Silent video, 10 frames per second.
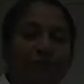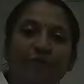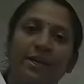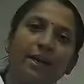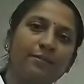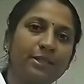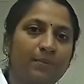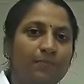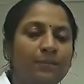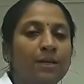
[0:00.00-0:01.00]
We have
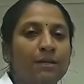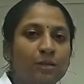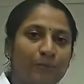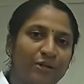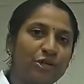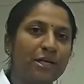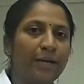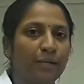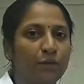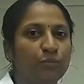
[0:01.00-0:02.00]
some special
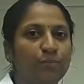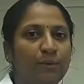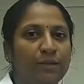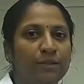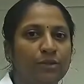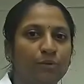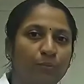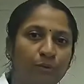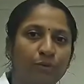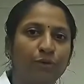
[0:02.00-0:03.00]
equipments to
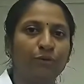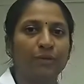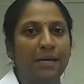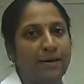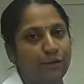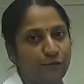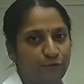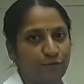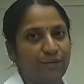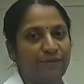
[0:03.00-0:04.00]
produce lateral
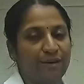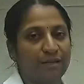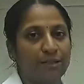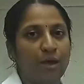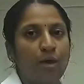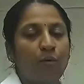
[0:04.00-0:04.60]
flow device.